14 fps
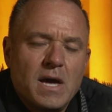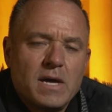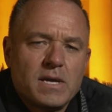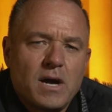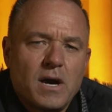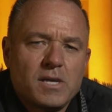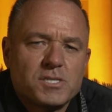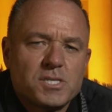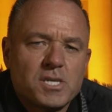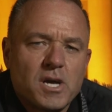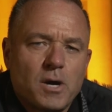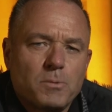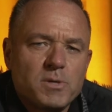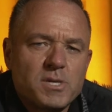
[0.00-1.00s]
Yeah, hi,
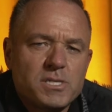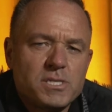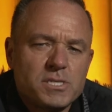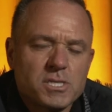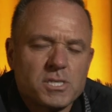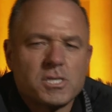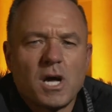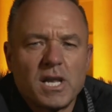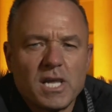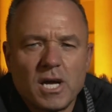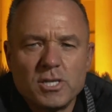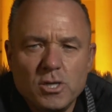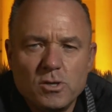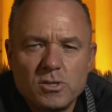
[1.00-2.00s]
CL. Well, this is a slightly
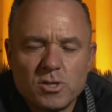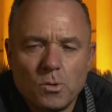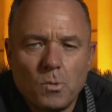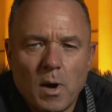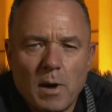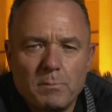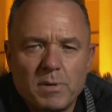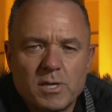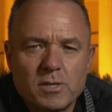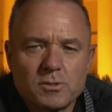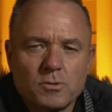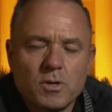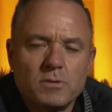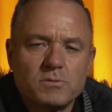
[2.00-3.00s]
unusual one because
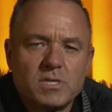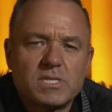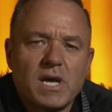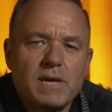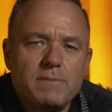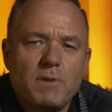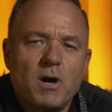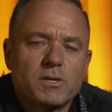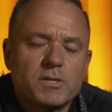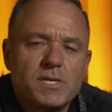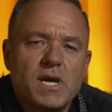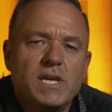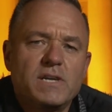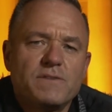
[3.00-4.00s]
although today marked
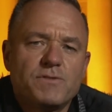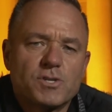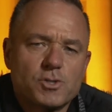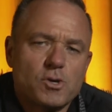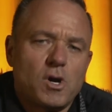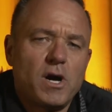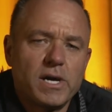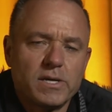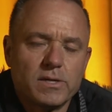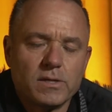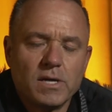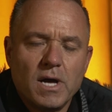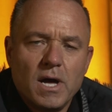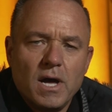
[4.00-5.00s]
the end of the trial